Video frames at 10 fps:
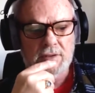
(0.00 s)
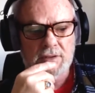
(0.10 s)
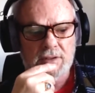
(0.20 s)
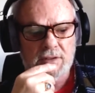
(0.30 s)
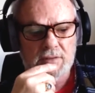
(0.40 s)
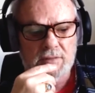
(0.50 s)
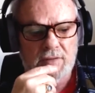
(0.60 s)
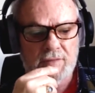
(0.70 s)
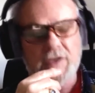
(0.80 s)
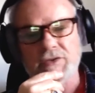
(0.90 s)
um,
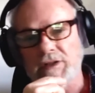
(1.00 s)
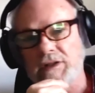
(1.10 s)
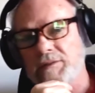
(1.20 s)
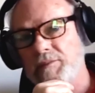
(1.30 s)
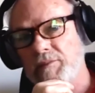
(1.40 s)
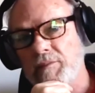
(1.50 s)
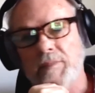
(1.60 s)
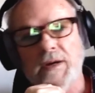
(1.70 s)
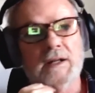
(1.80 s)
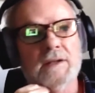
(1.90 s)
eventually.
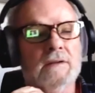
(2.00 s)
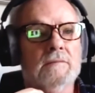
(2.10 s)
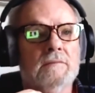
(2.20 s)
But